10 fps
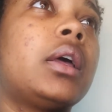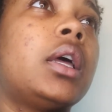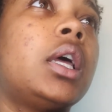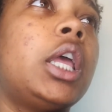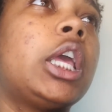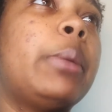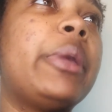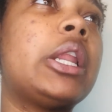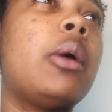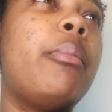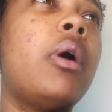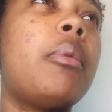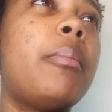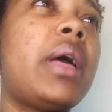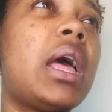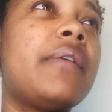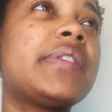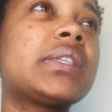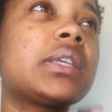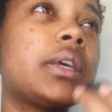it can be in the bubble bath
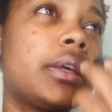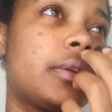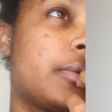scent.